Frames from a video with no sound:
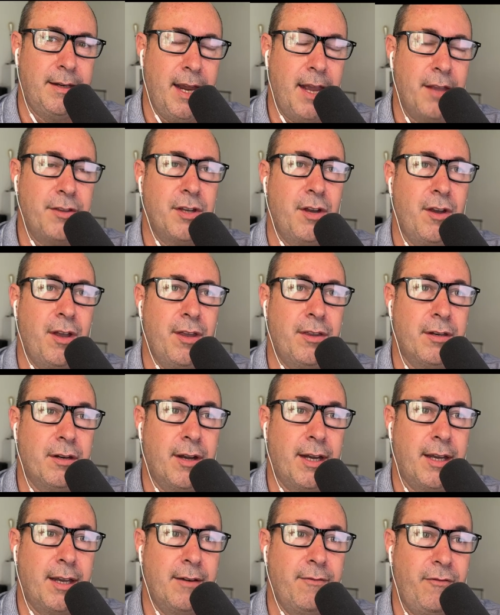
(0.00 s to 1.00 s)
down to earth, and
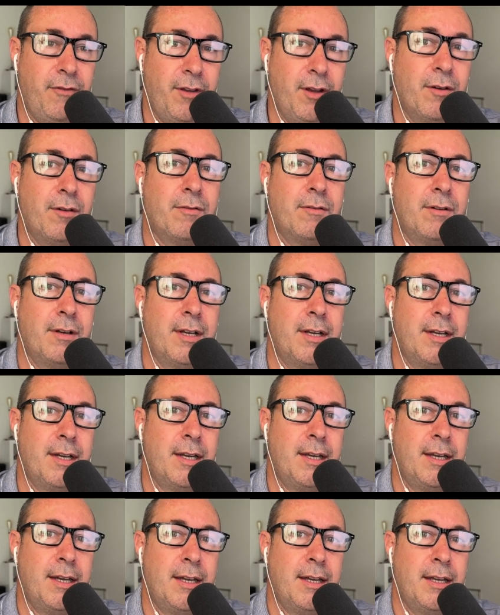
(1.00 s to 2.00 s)
I can feel
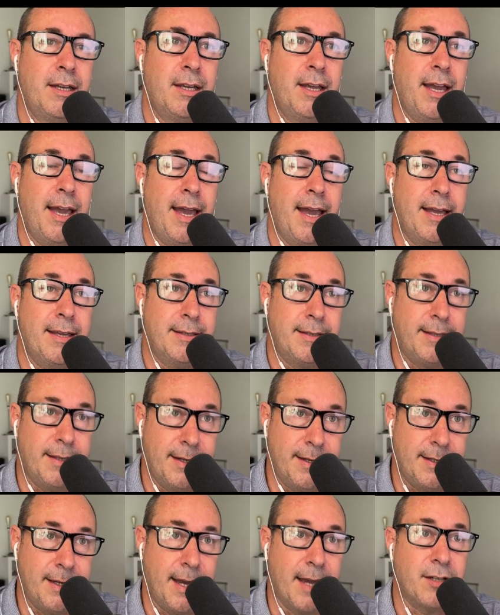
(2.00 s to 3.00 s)
as the
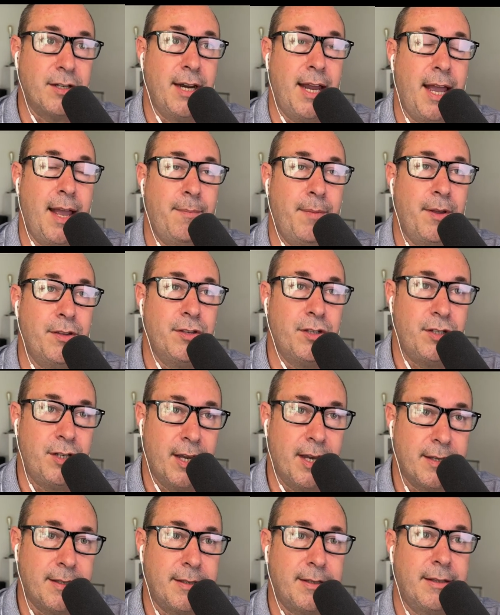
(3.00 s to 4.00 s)
discussion happens,
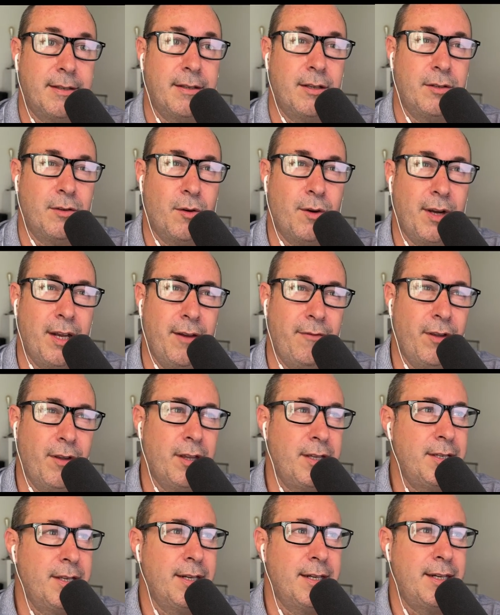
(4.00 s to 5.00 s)
just the talking. If you
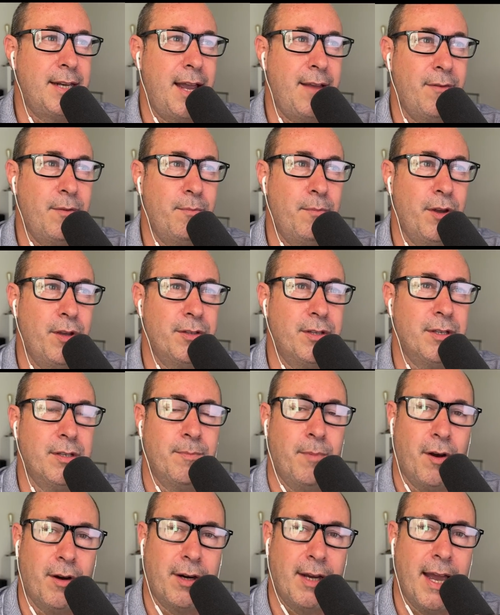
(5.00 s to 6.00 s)
listen to David Burns'
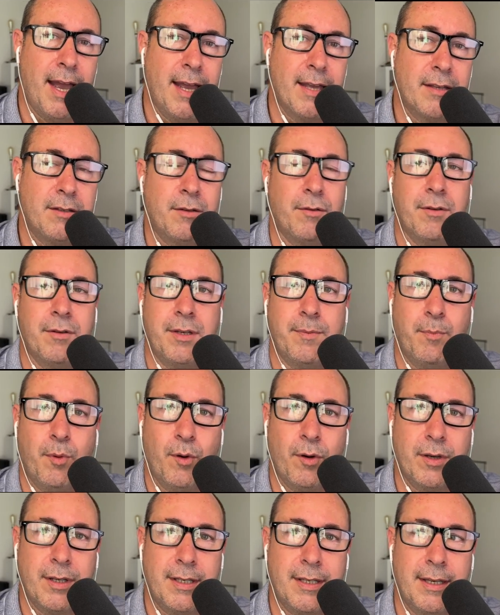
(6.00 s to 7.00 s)
podcast or his
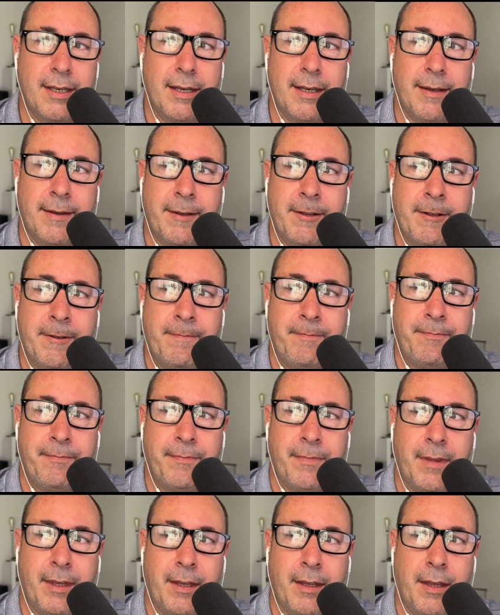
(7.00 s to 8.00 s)
books,
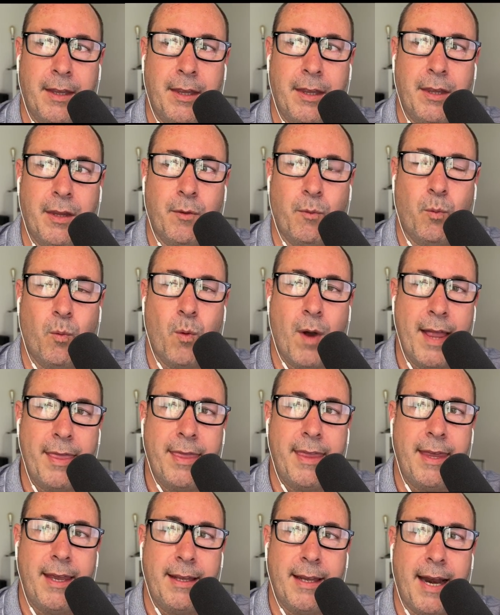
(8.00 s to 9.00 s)
the one
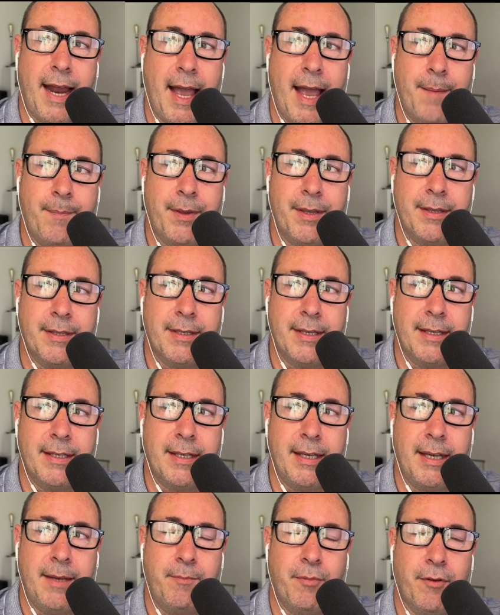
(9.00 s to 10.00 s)
thing that happens is
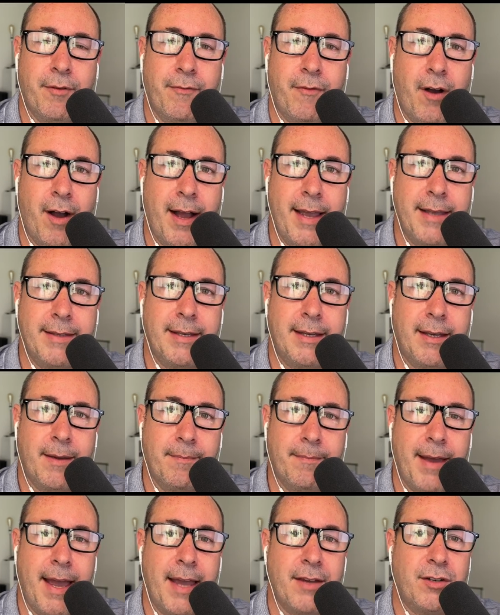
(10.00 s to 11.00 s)
he provides a
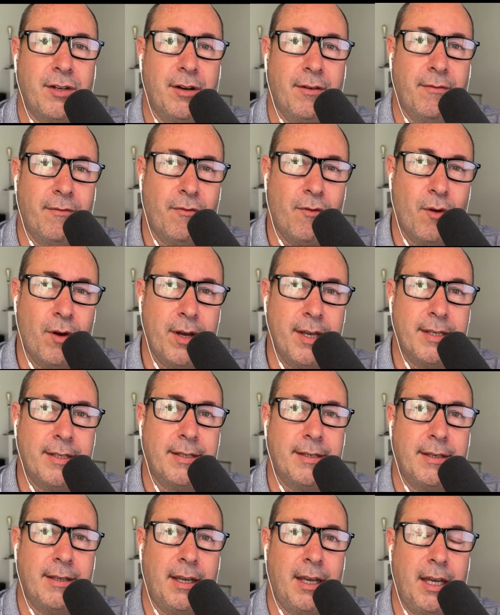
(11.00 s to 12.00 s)
compassionate
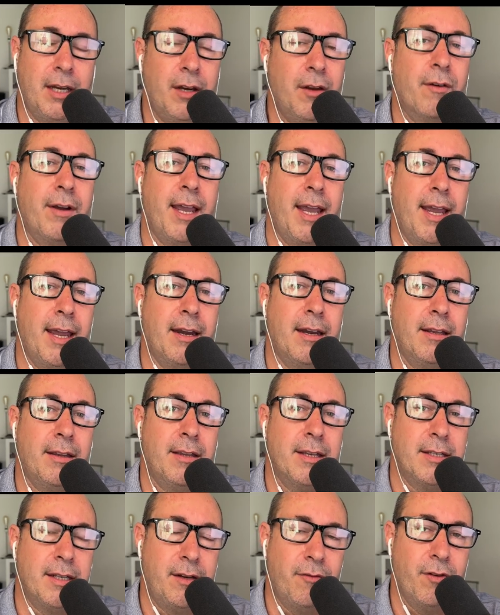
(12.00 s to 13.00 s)
voice in your head.
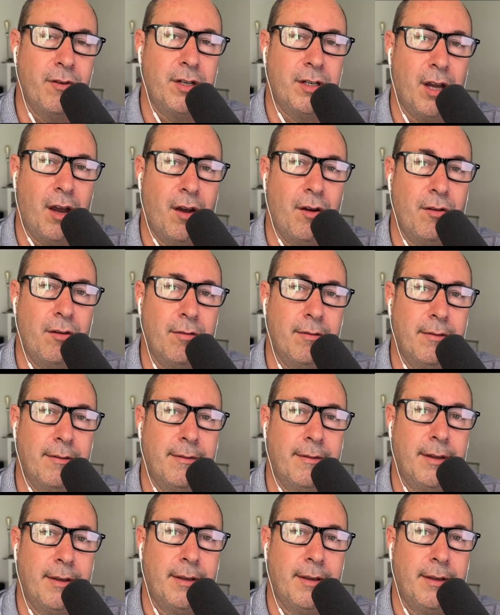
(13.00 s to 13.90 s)
There's a different tone